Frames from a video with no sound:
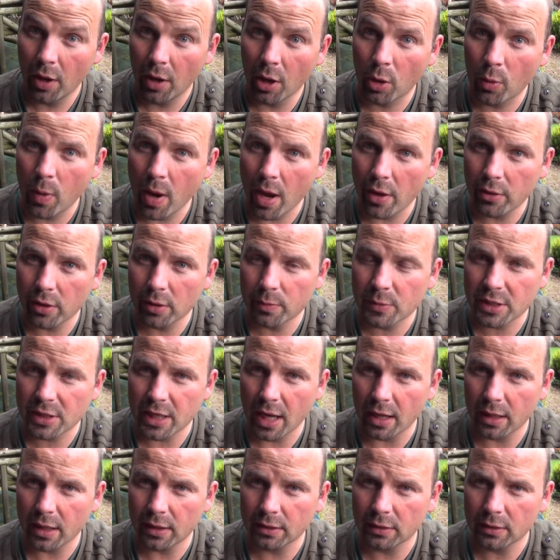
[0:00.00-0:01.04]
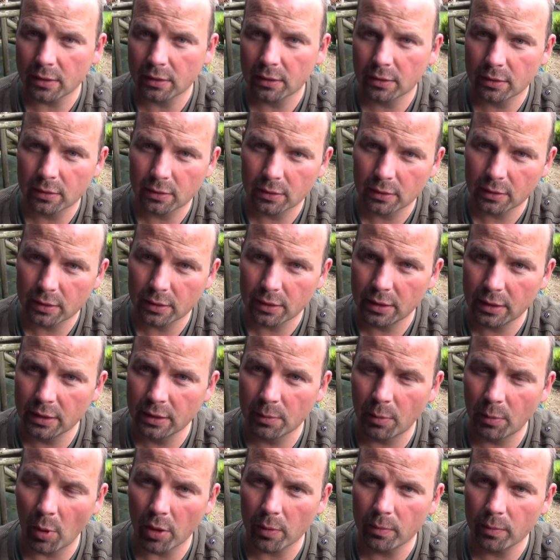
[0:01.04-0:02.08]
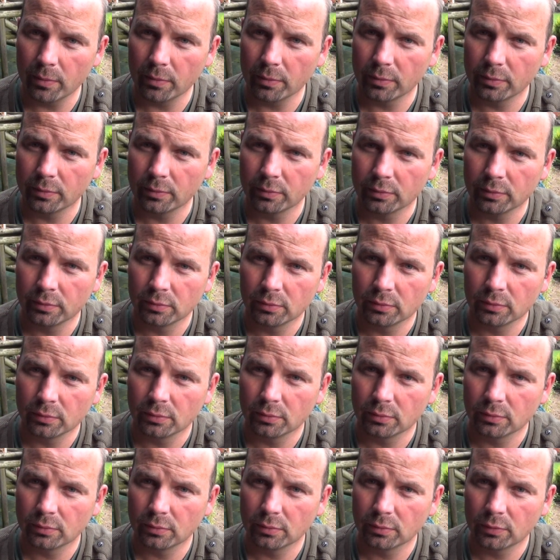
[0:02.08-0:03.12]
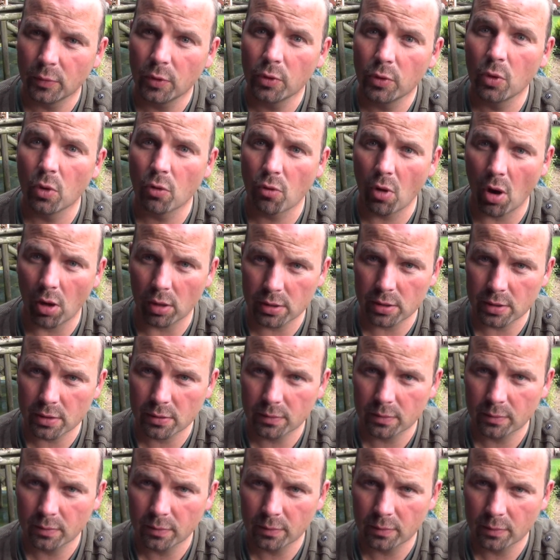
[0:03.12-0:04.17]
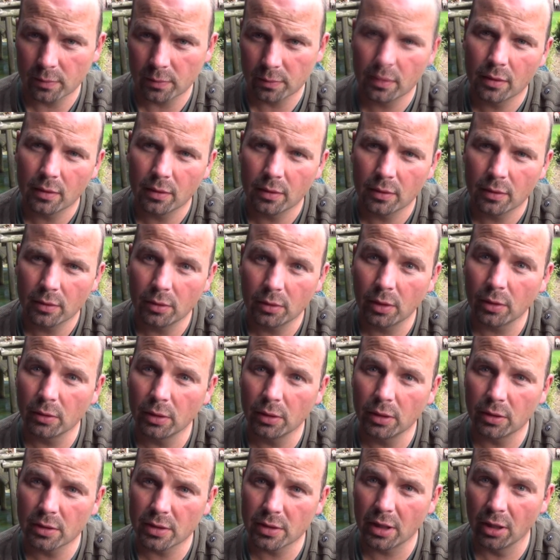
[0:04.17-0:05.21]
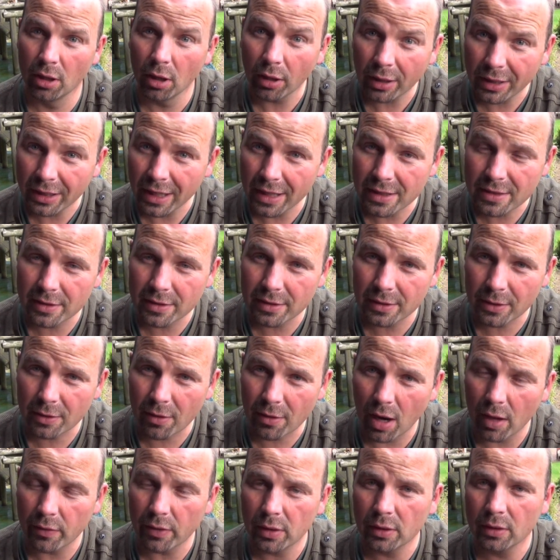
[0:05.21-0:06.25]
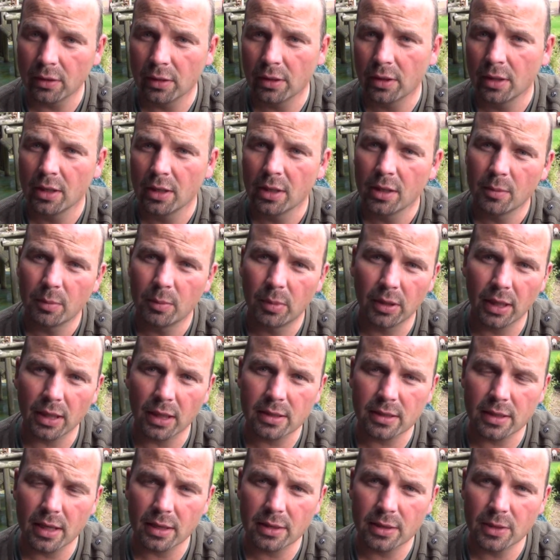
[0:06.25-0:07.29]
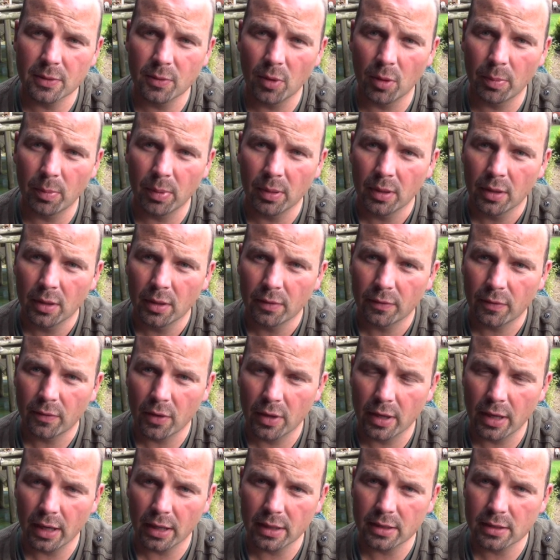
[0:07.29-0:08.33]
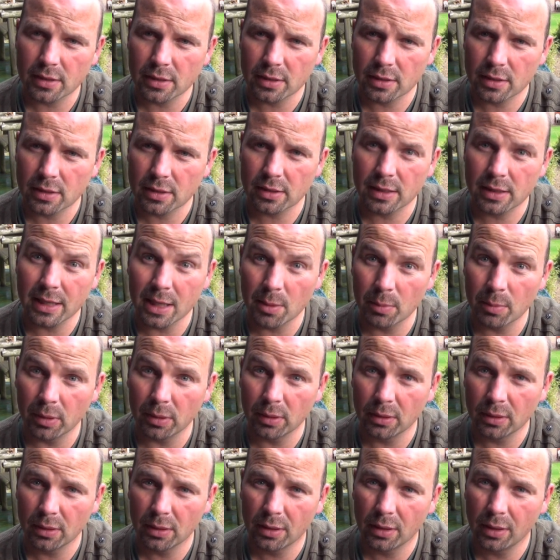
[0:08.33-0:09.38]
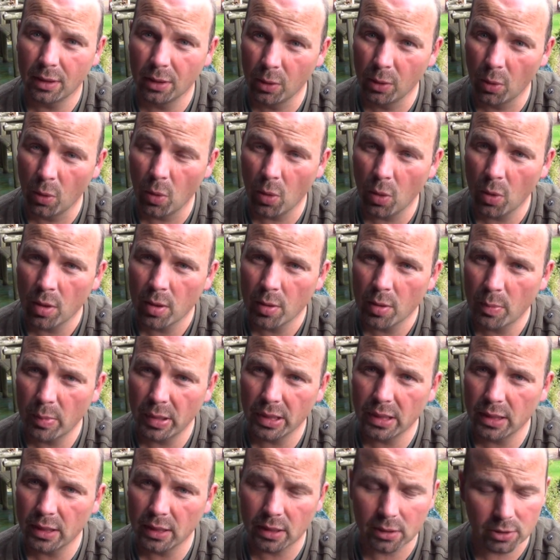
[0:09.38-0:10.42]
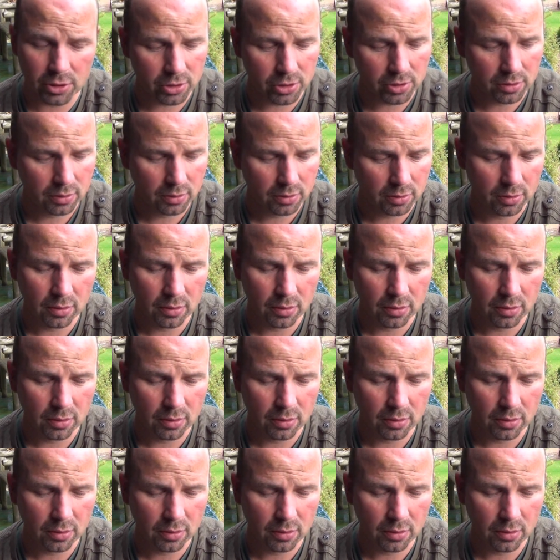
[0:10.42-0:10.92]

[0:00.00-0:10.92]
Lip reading: aquarium sand in the bottom, no rocks. Not only does it look nicer than gravel, but that sets you up for a nice, stable, low pH